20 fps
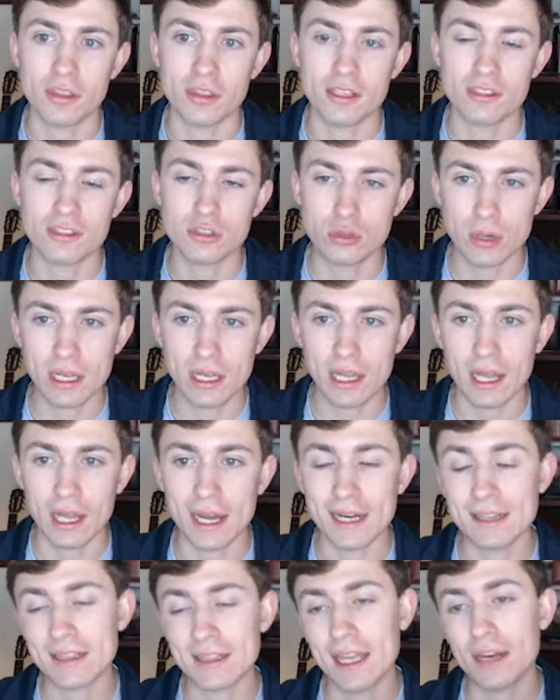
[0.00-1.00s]
this trend
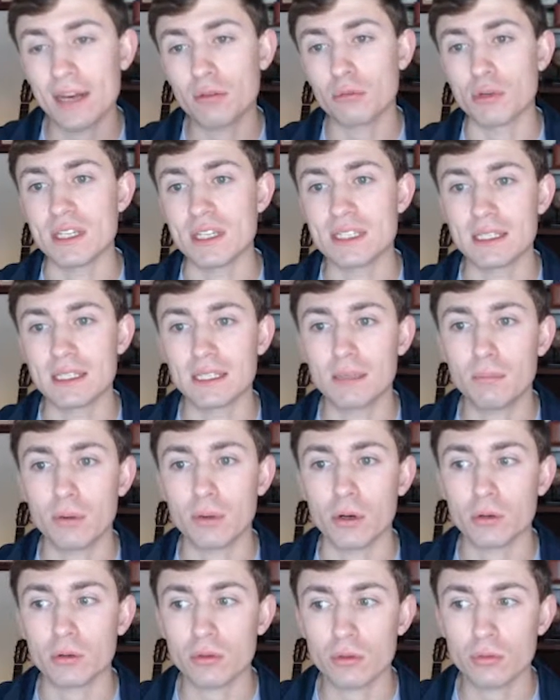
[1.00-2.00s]
line that it recently
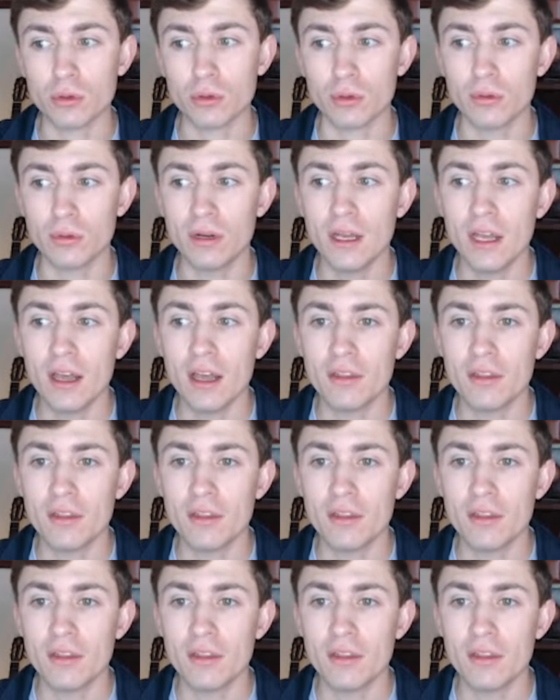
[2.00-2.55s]
broke through.